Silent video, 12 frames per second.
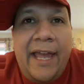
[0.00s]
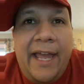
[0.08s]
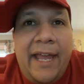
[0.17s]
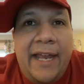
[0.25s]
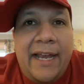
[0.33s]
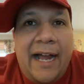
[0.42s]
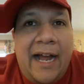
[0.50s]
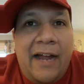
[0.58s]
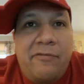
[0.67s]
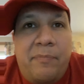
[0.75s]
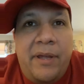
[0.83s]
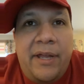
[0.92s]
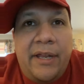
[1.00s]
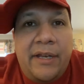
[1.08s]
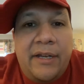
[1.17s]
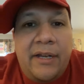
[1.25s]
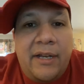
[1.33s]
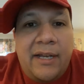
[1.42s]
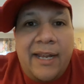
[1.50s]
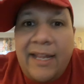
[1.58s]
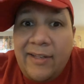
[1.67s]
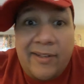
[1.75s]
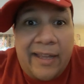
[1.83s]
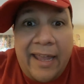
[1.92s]
and I've been
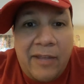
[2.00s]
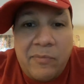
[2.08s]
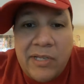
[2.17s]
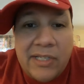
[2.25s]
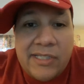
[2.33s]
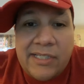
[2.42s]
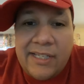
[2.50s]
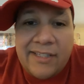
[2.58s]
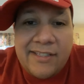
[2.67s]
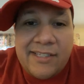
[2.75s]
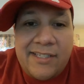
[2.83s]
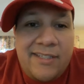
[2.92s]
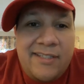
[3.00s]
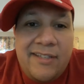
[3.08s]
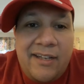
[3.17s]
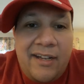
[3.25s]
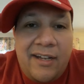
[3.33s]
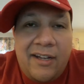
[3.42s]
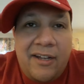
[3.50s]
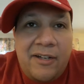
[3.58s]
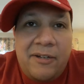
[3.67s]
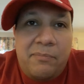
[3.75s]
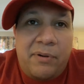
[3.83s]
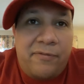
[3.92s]
into gaming since
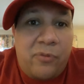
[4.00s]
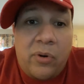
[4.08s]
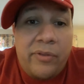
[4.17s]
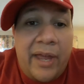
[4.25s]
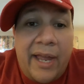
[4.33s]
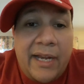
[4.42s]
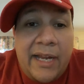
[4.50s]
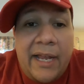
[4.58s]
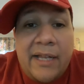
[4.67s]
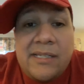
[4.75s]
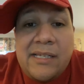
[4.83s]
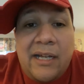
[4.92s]
uh, before the NES.